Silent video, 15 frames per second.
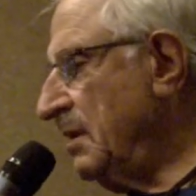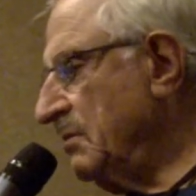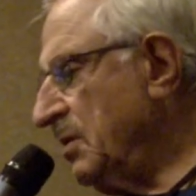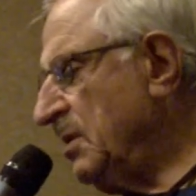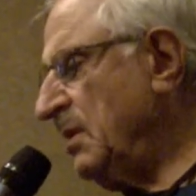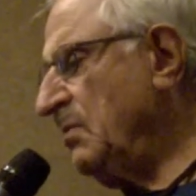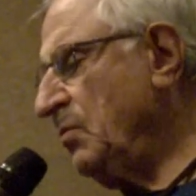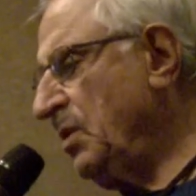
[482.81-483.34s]
Uh,
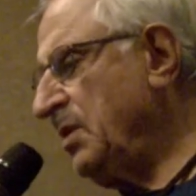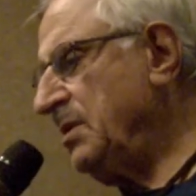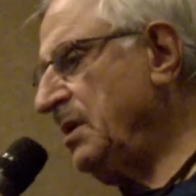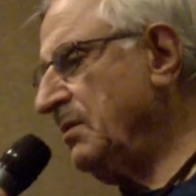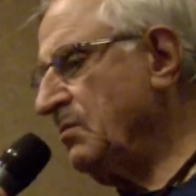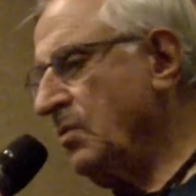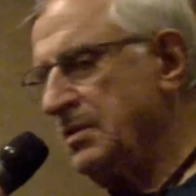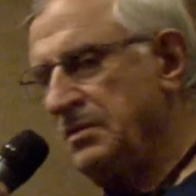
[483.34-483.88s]
we did we
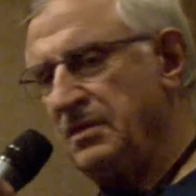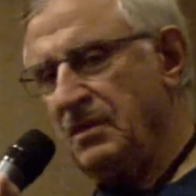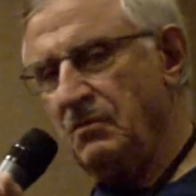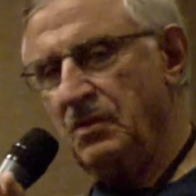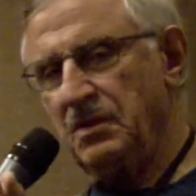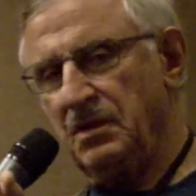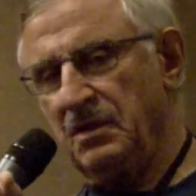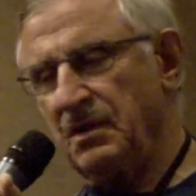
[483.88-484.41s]
did one
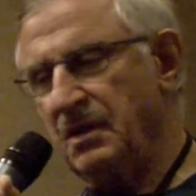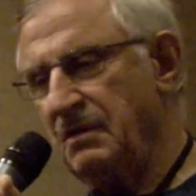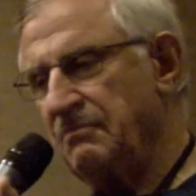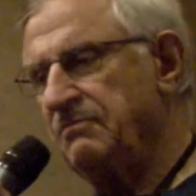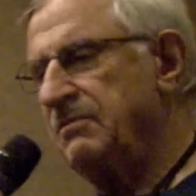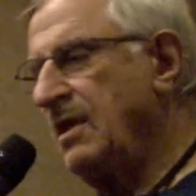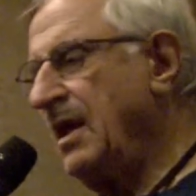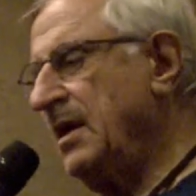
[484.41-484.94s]
thing. We did a
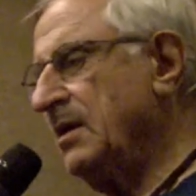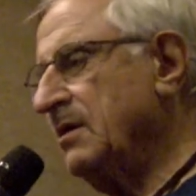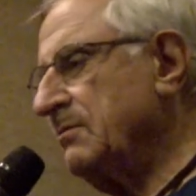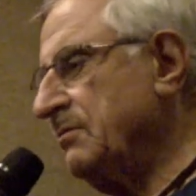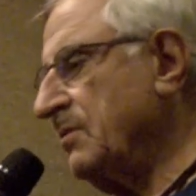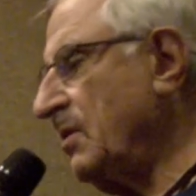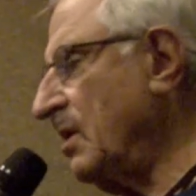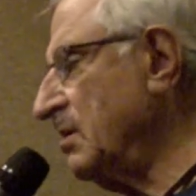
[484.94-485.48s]
flyer
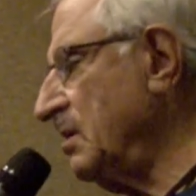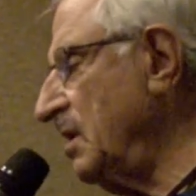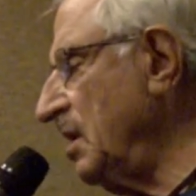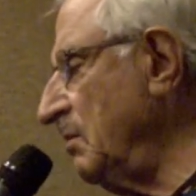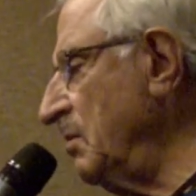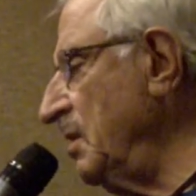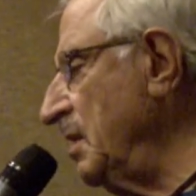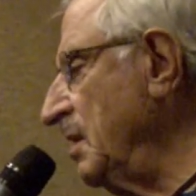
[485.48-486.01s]
for our
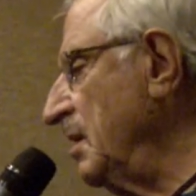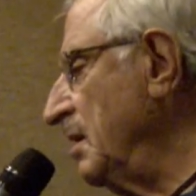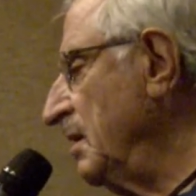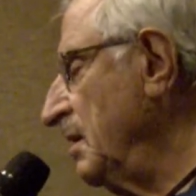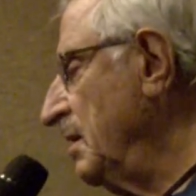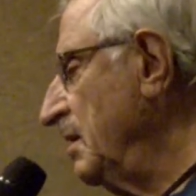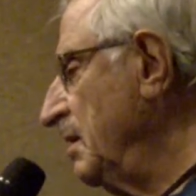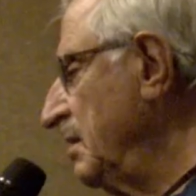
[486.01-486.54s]
club
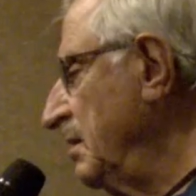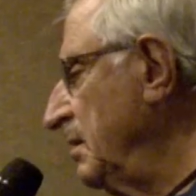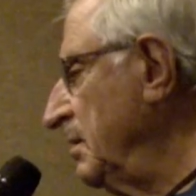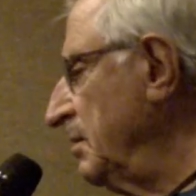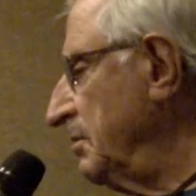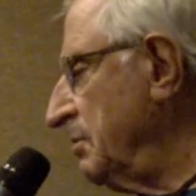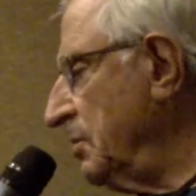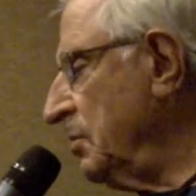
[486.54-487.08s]

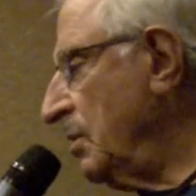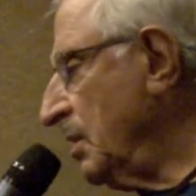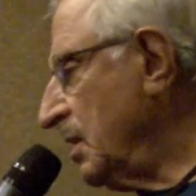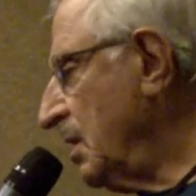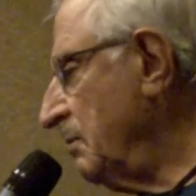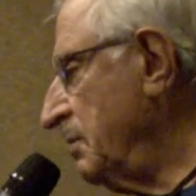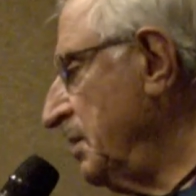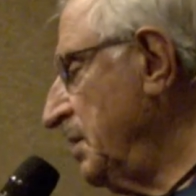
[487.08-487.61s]
through
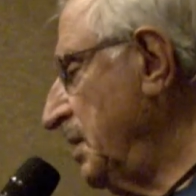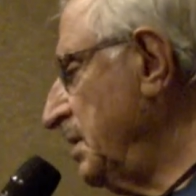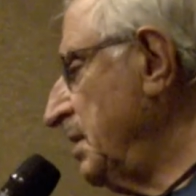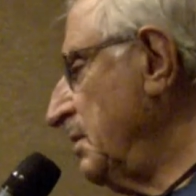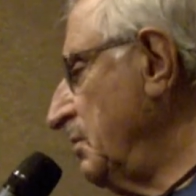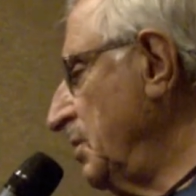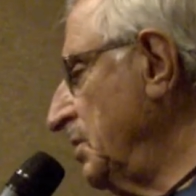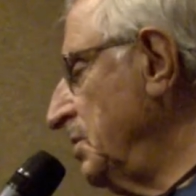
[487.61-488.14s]
a company
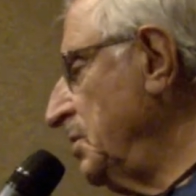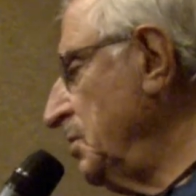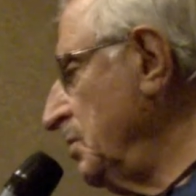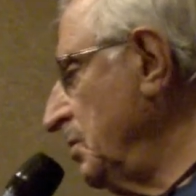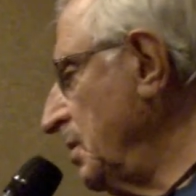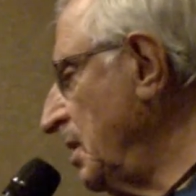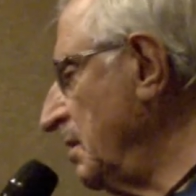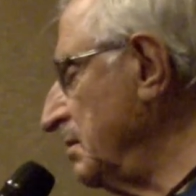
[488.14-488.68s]
that would
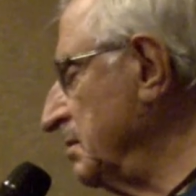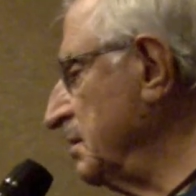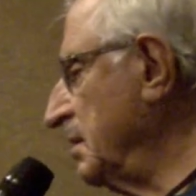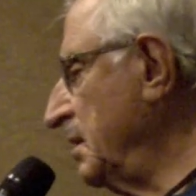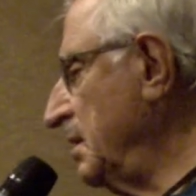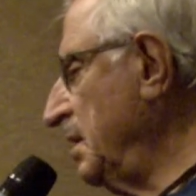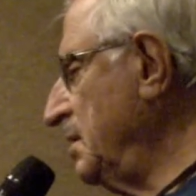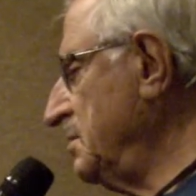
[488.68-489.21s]
do a,
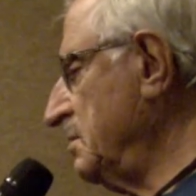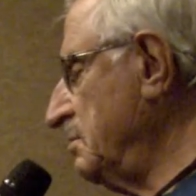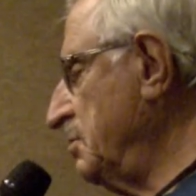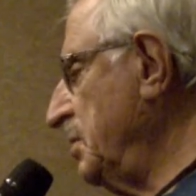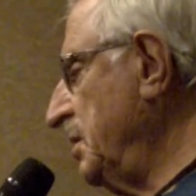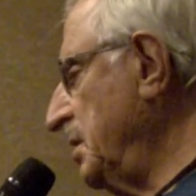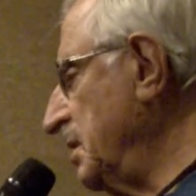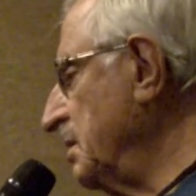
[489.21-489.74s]
uh, a laser
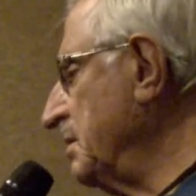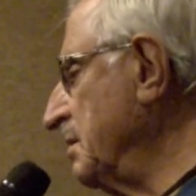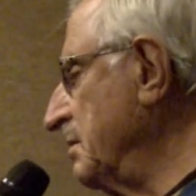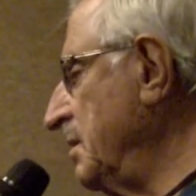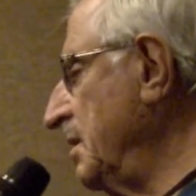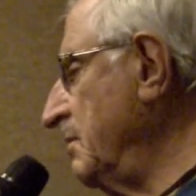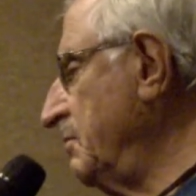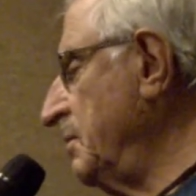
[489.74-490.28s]
printed
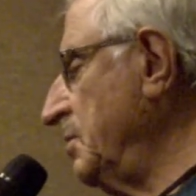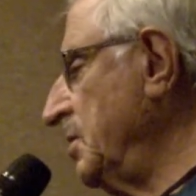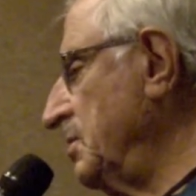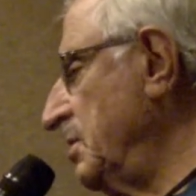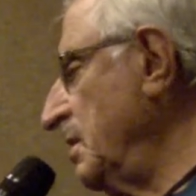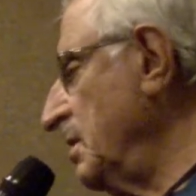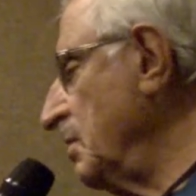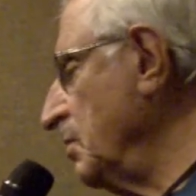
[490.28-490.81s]
thing from your
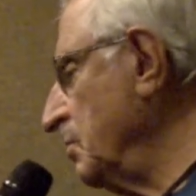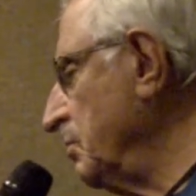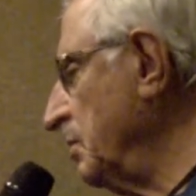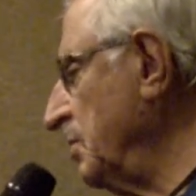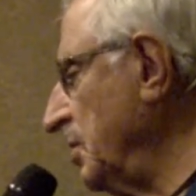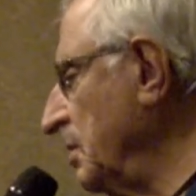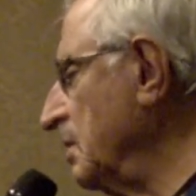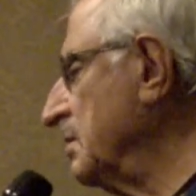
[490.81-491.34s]

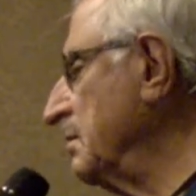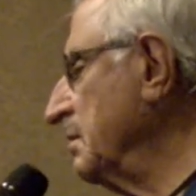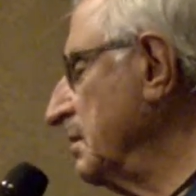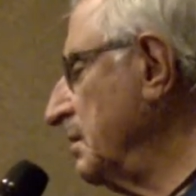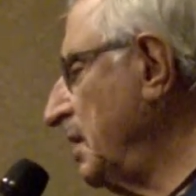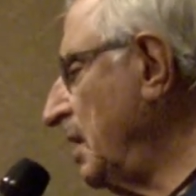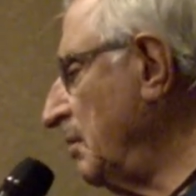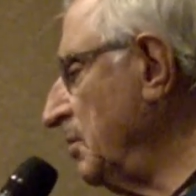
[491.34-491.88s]
from your
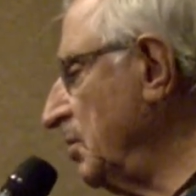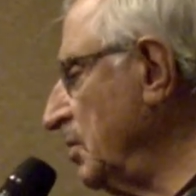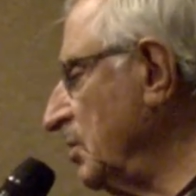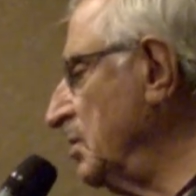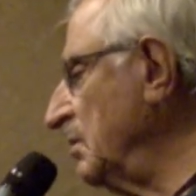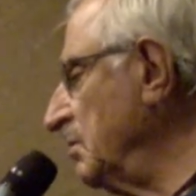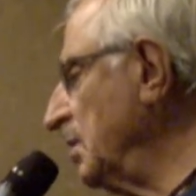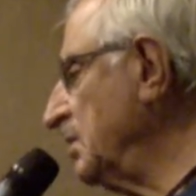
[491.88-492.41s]
Commodore
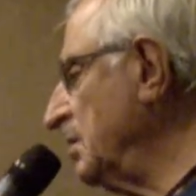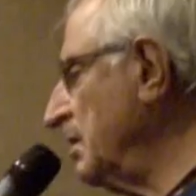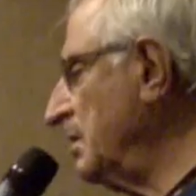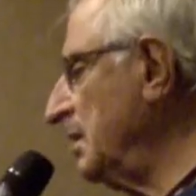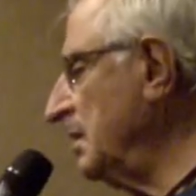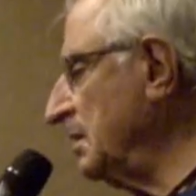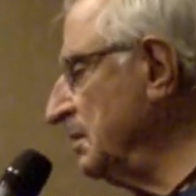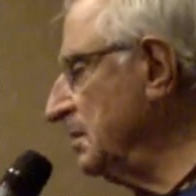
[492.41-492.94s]

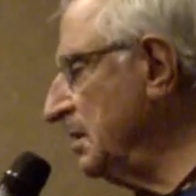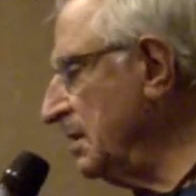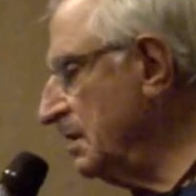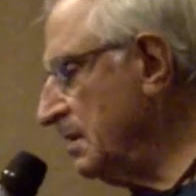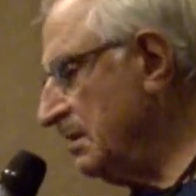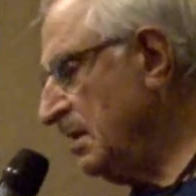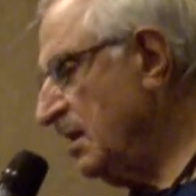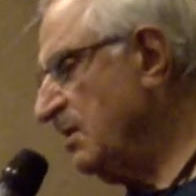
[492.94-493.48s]
material.
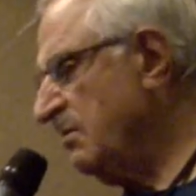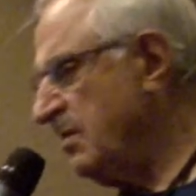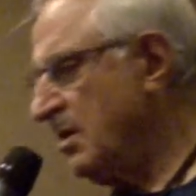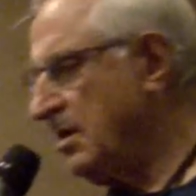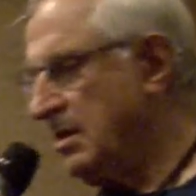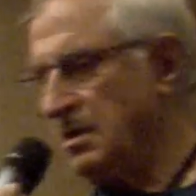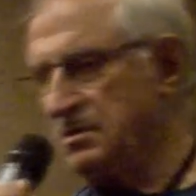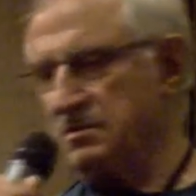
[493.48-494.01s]
did a
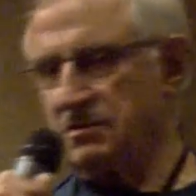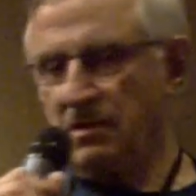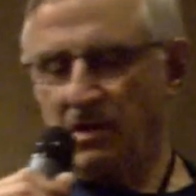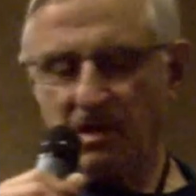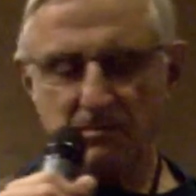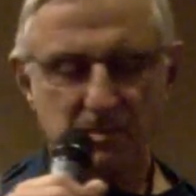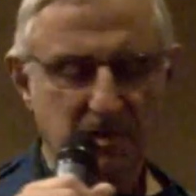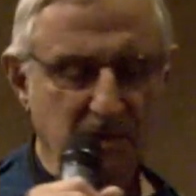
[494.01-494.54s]
very nice
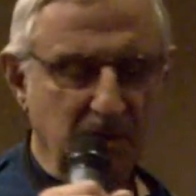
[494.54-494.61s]
job.